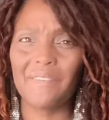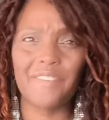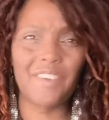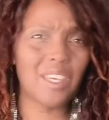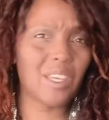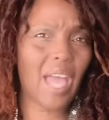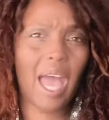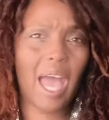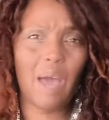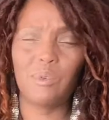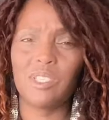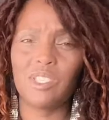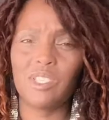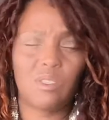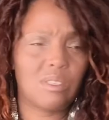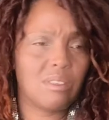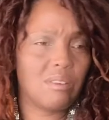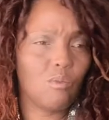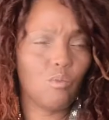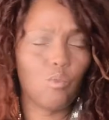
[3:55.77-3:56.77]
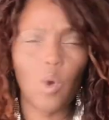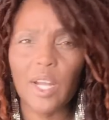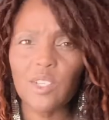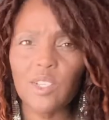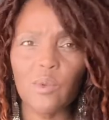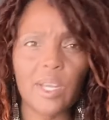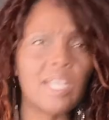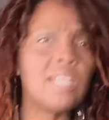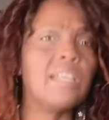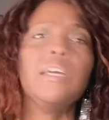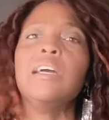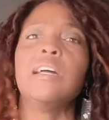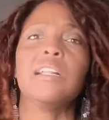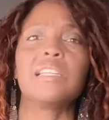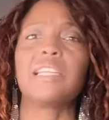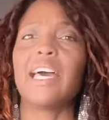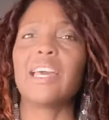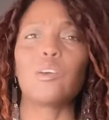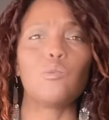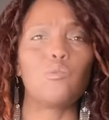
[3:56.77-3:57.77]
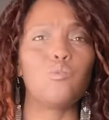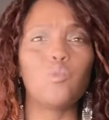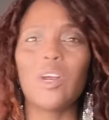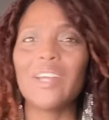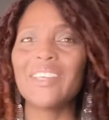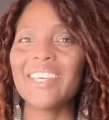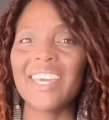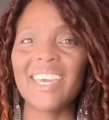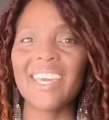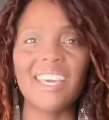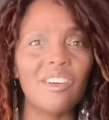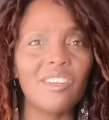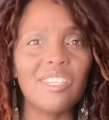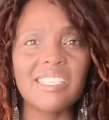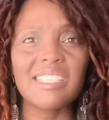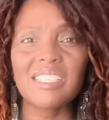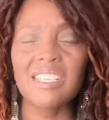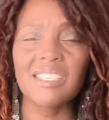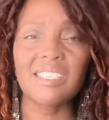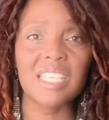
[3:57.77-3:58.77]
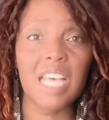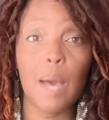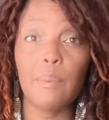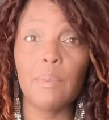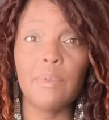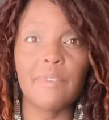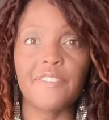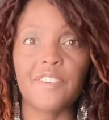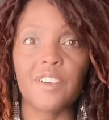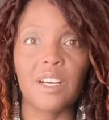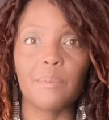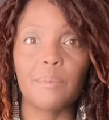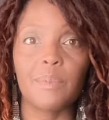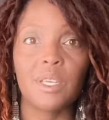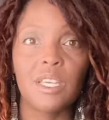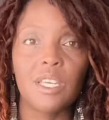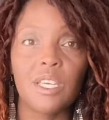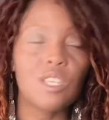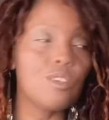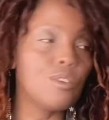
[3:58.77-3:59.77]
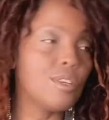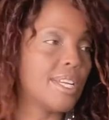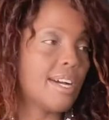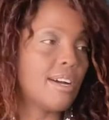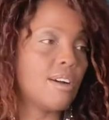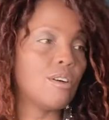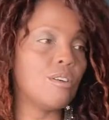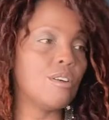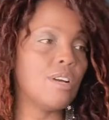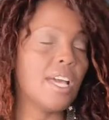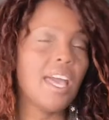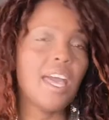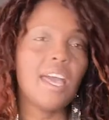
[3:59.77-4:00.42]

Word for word: I was wondering like, where the hell is this coming from? You know?